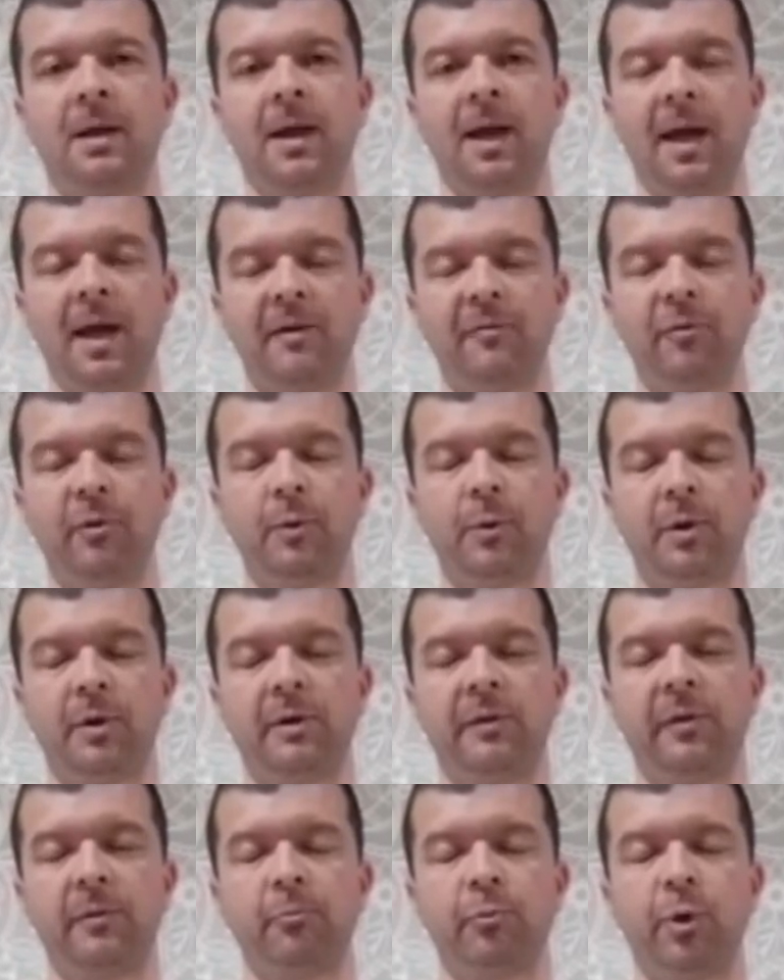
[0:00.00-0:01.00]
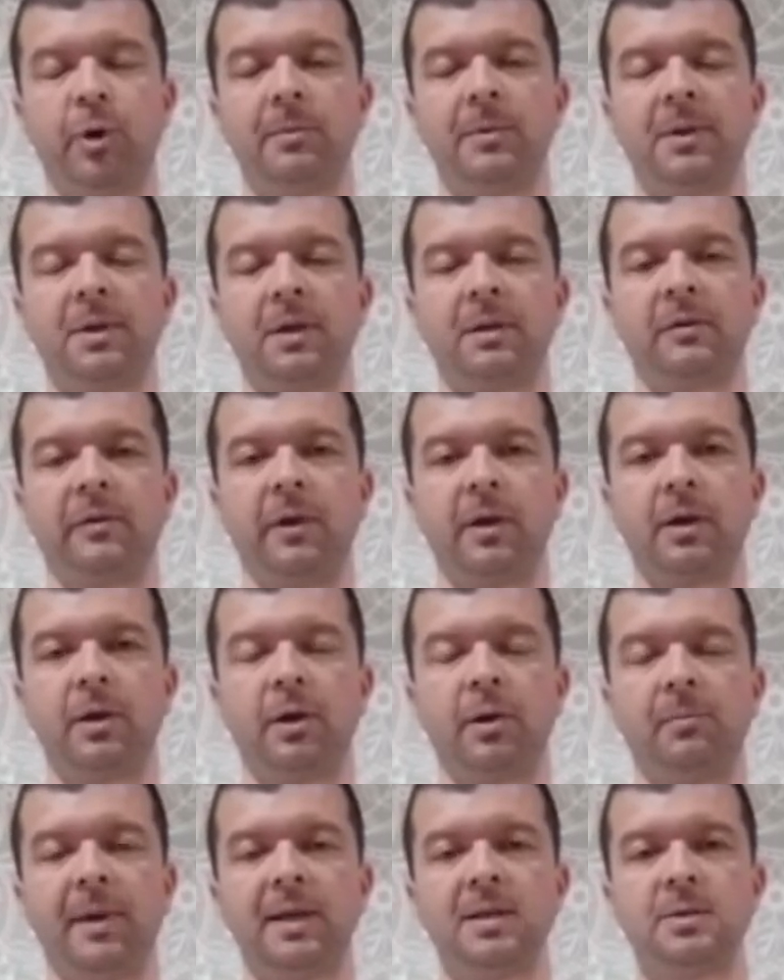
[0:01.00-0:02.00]
Every one of the promises that
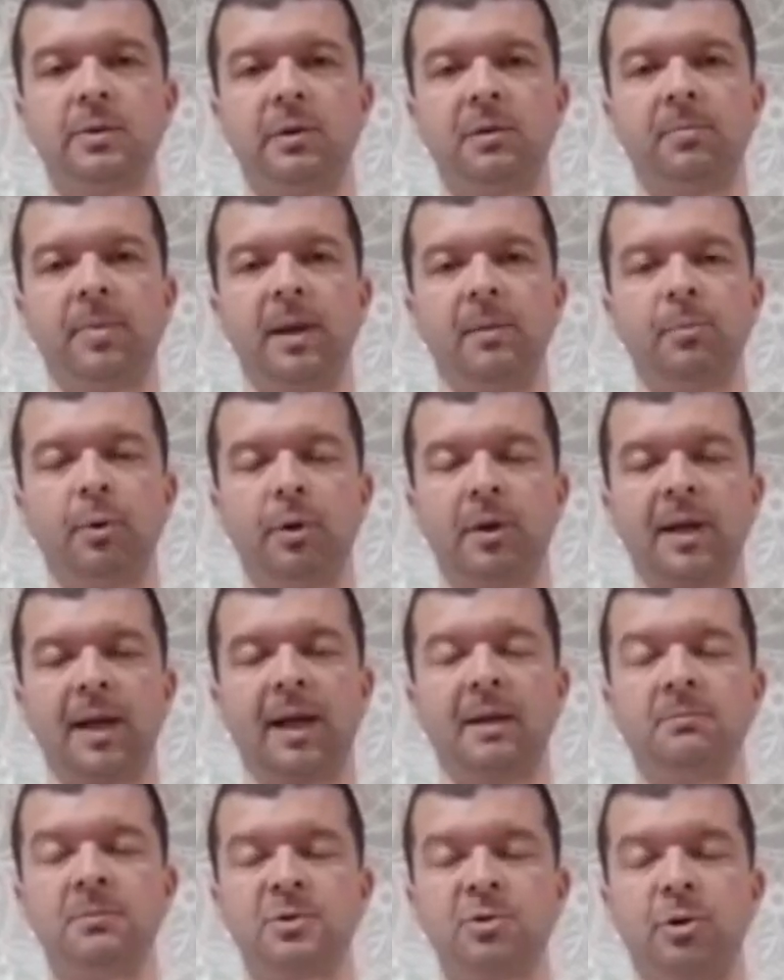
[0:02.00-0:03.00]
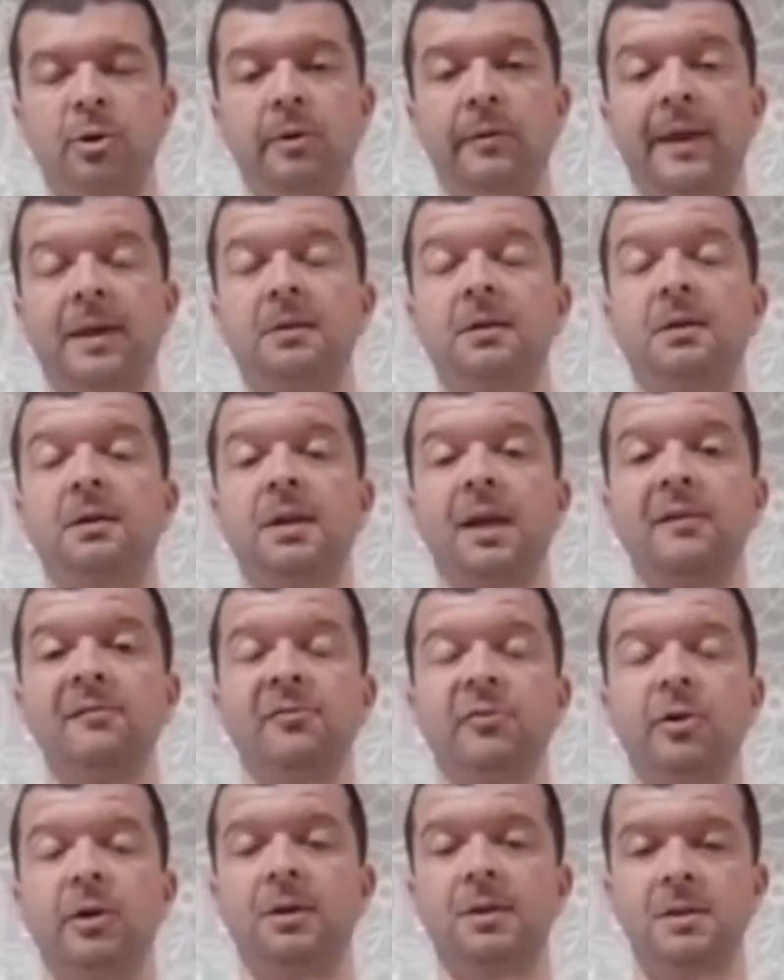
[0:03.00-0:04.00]
God made to his people came true. And that's the same
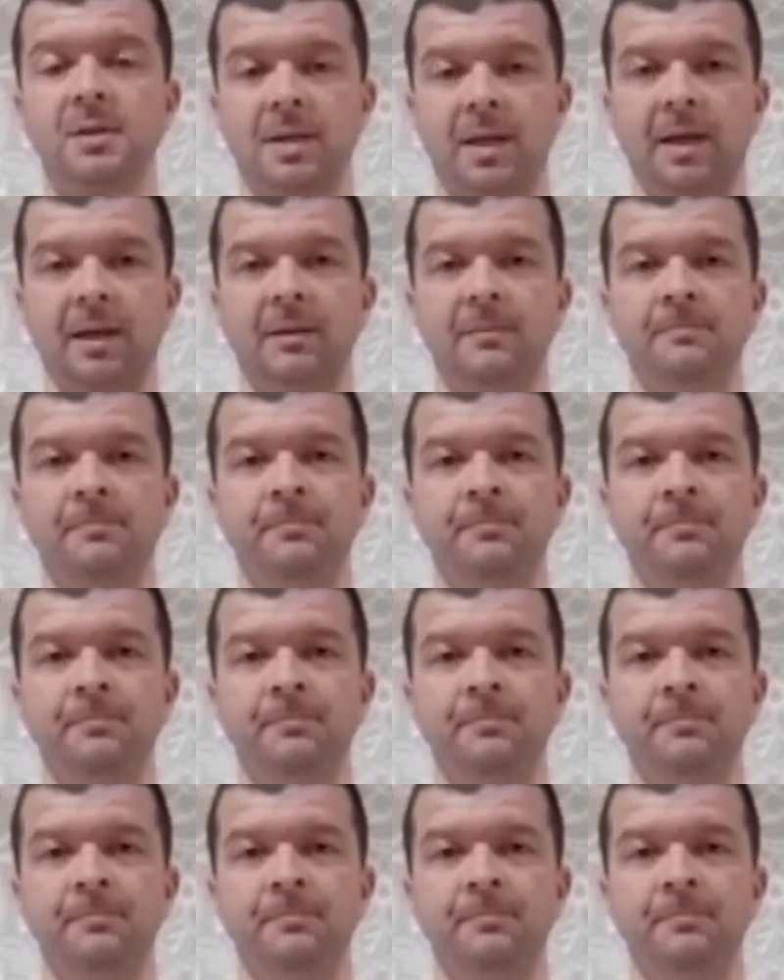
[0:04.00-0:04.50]
for us today.